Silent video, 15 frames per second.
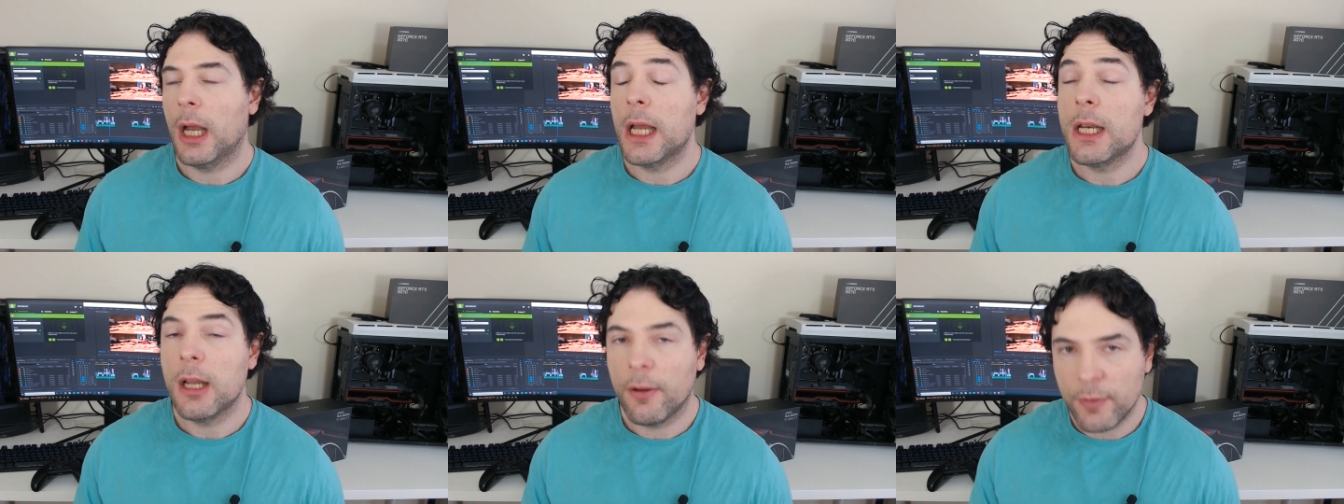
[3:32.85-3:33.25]

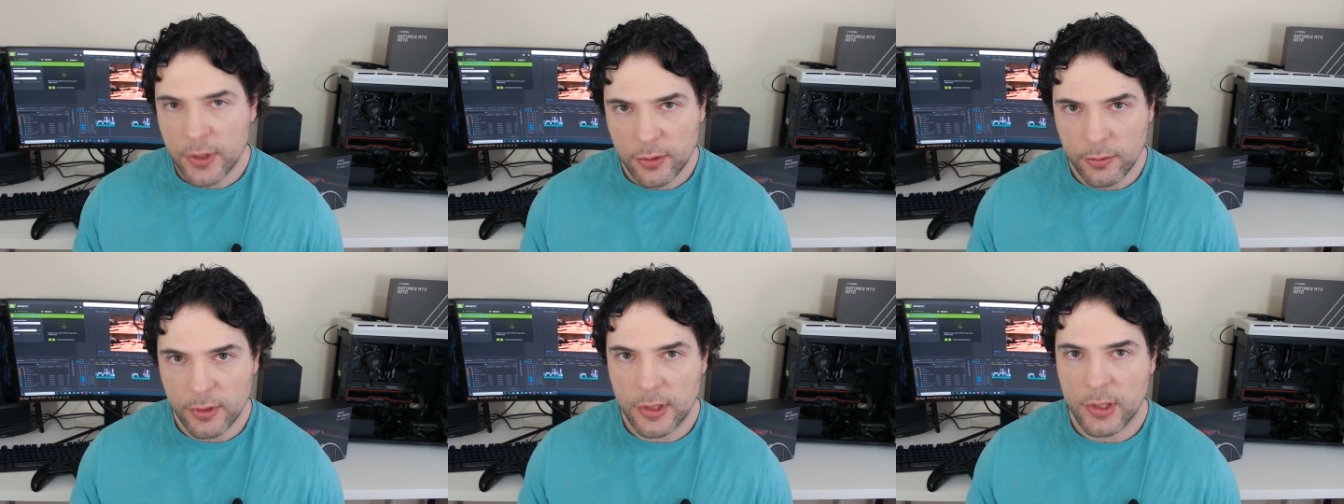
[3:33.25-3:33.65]
Another
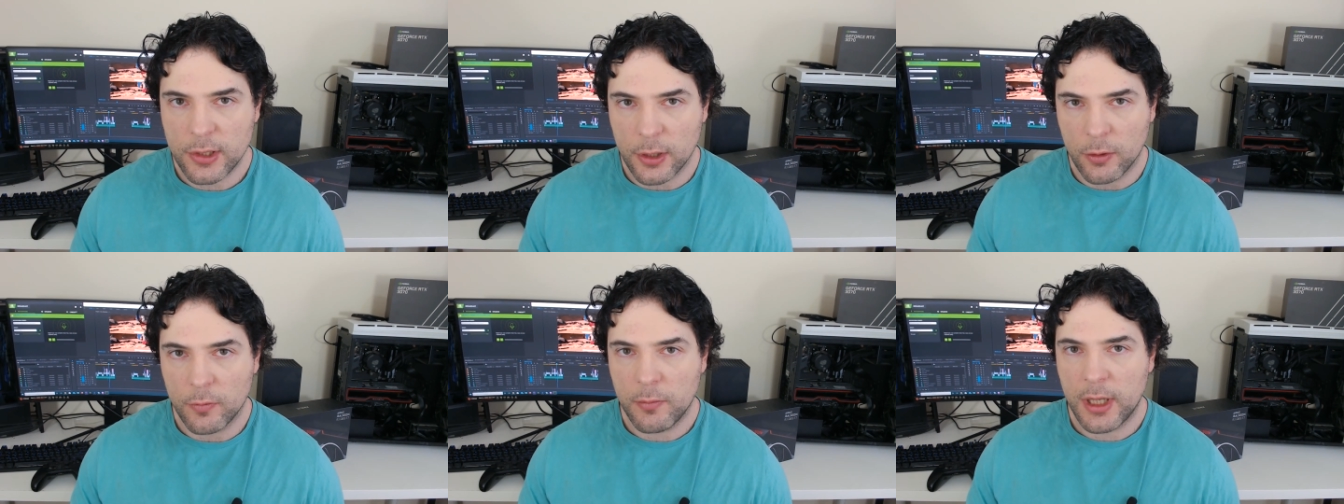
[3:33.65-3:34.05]
source has
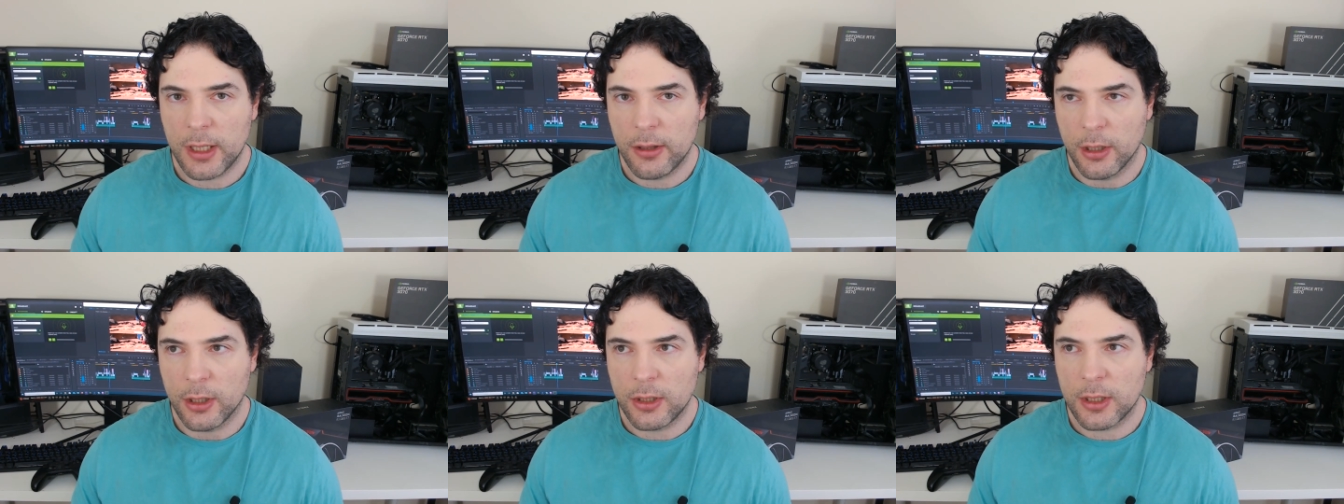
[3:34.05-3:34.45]
told me
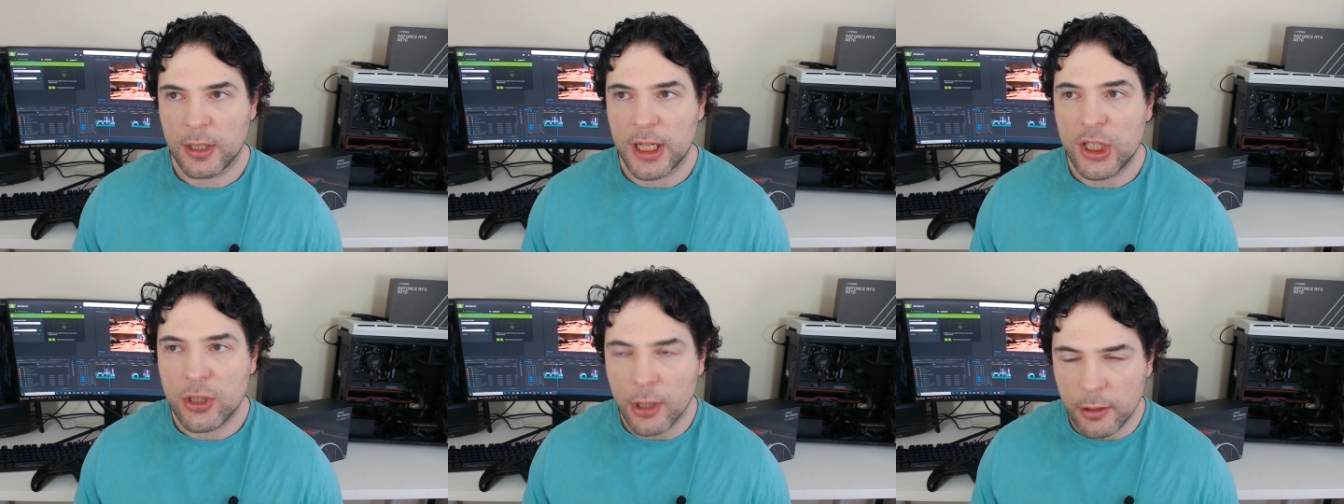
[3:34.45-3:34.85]
that
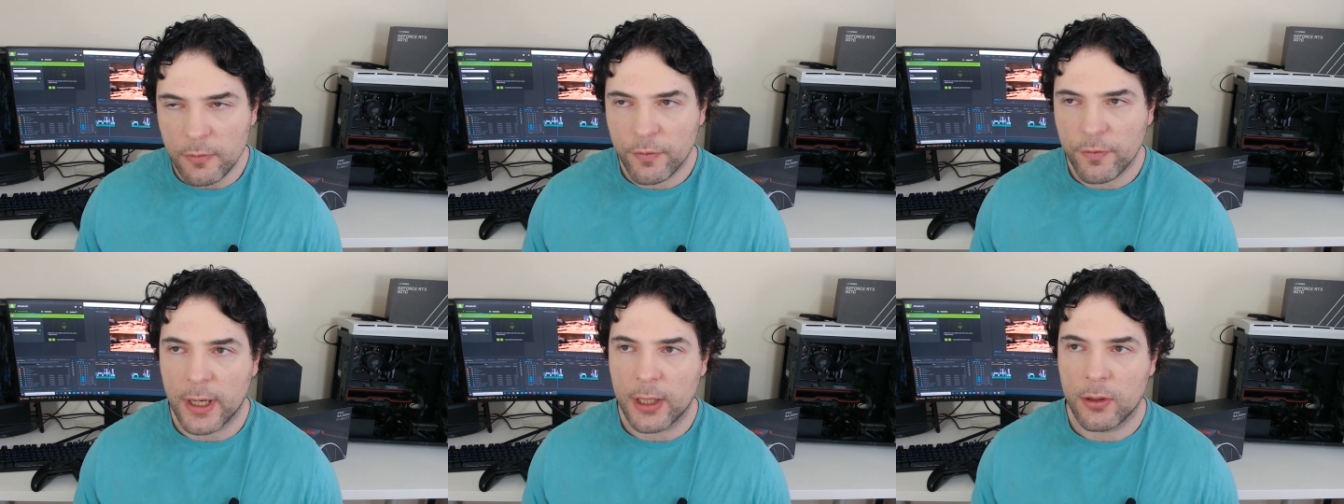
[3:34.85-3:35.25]
they
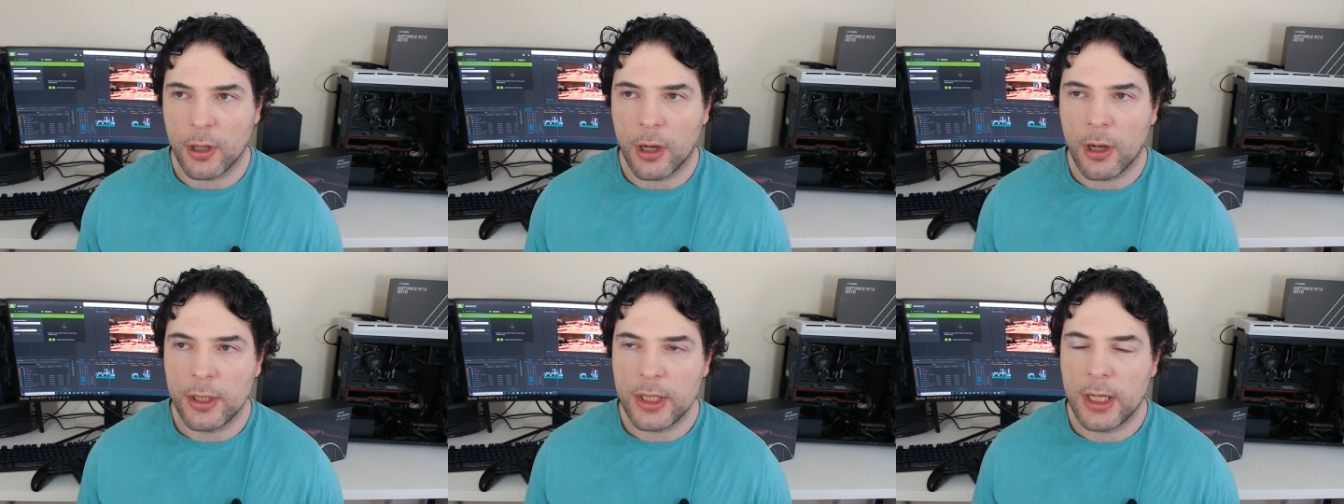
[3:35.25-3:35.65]
don't think
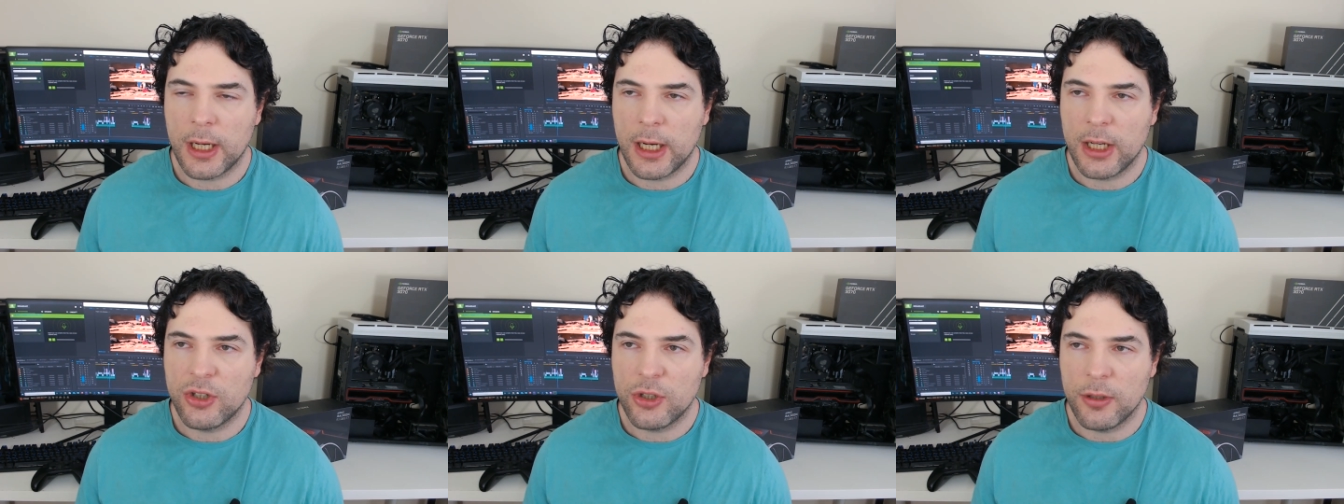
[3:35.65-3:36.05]
that
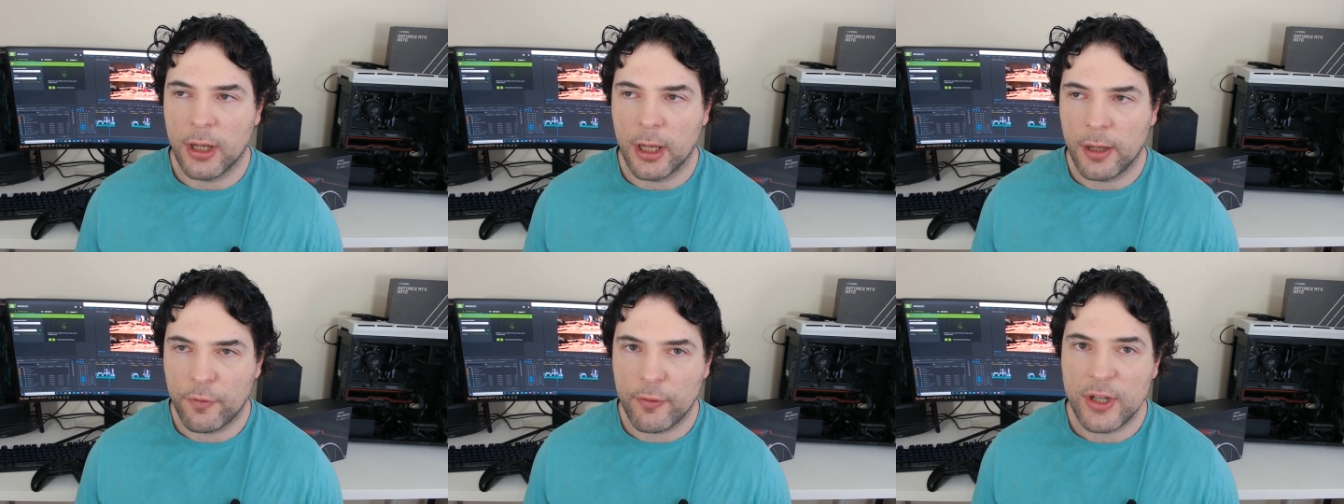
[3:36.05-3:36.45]
RDNA3
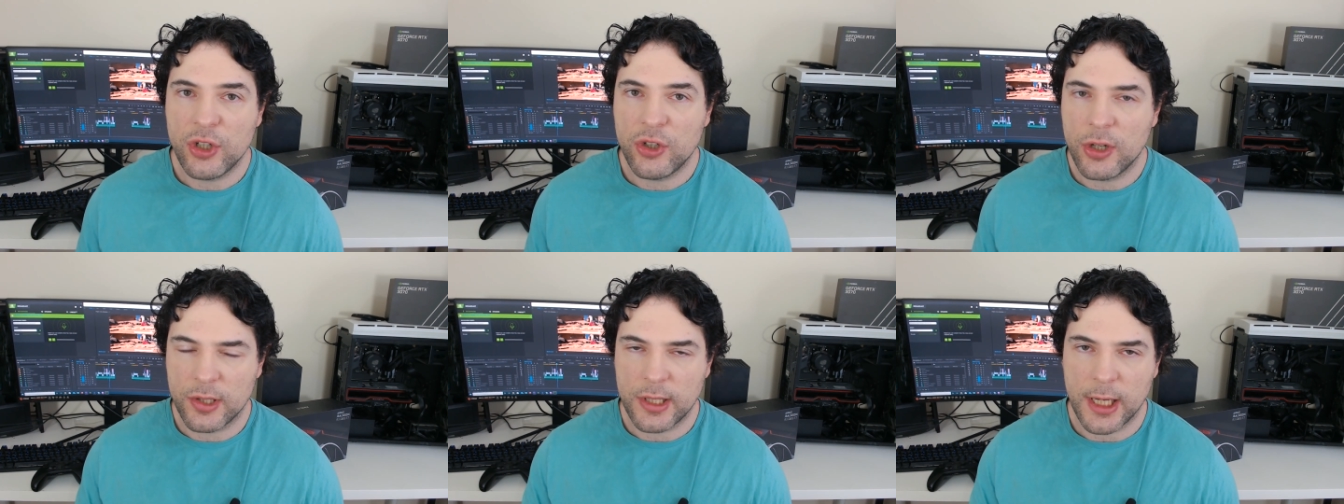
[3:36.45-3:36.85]
uh,
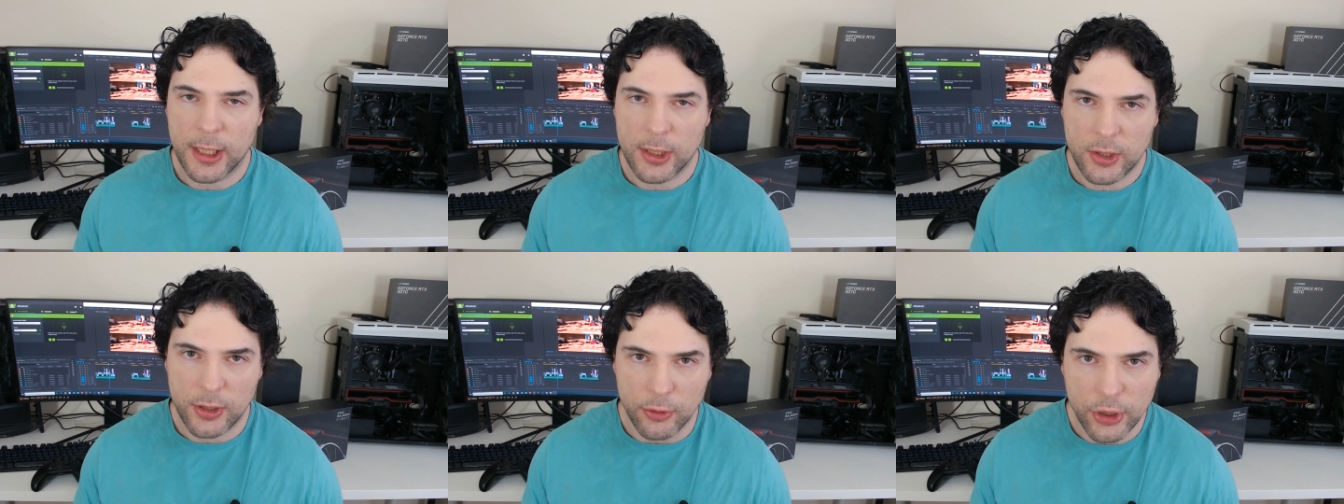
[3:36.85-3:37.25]
just
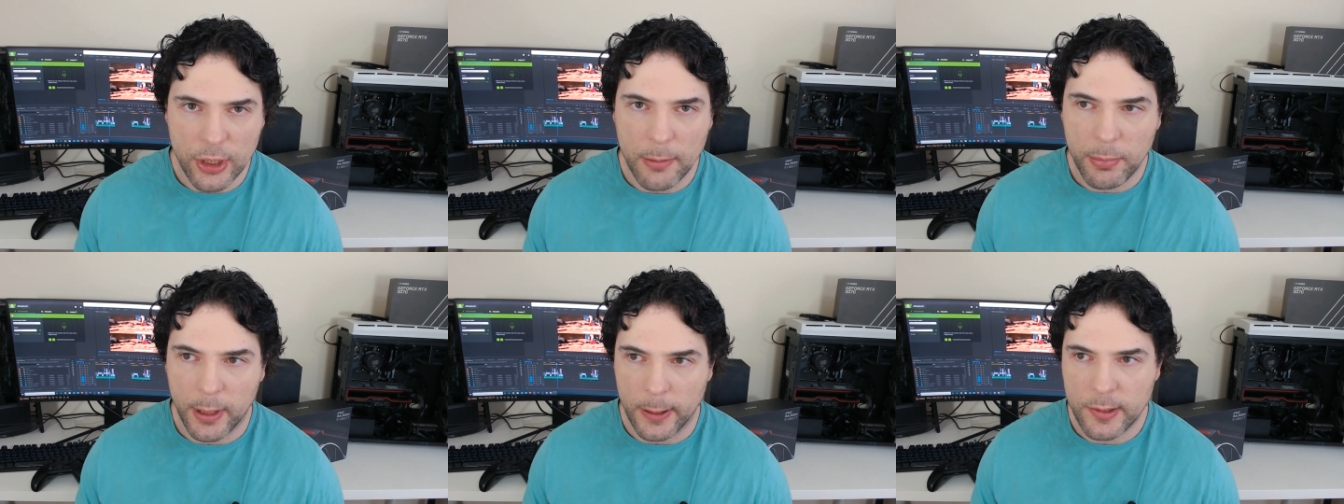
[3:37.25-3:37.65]
has two
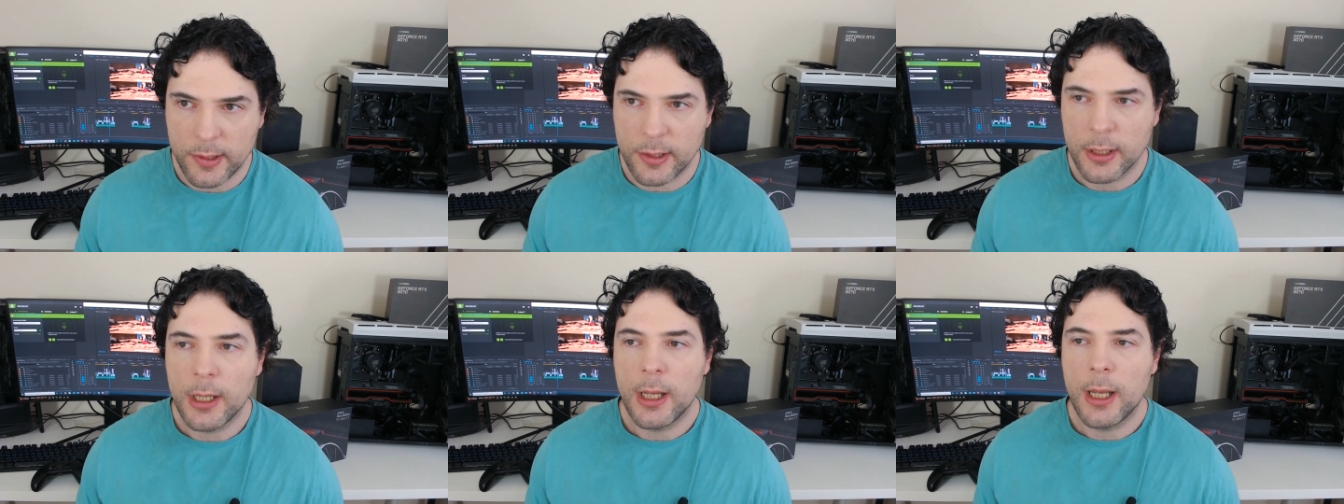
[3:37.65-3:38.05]

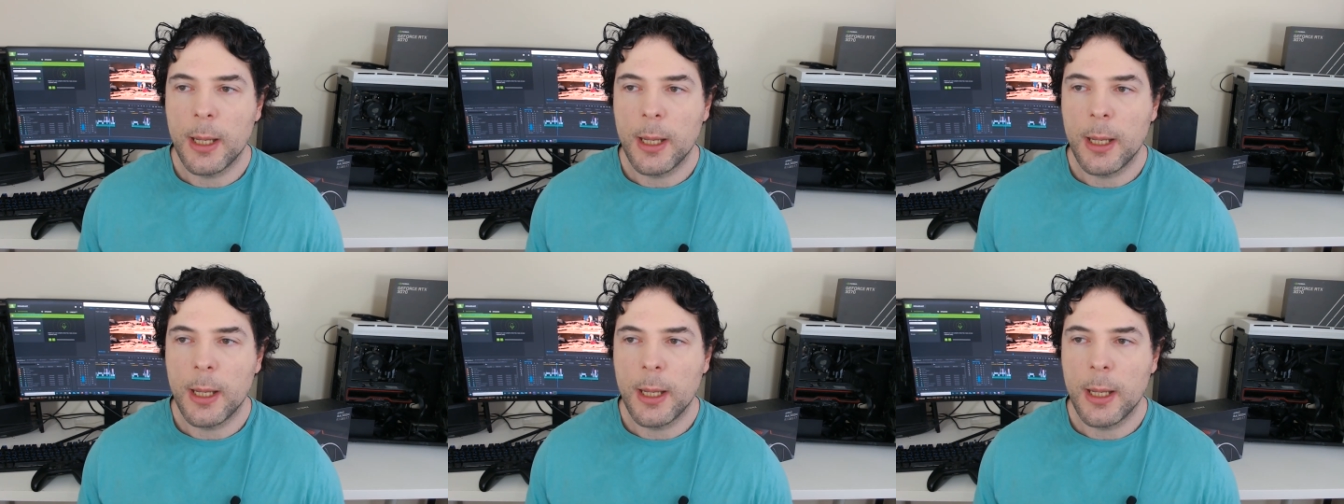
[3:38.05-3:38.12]
chiplets,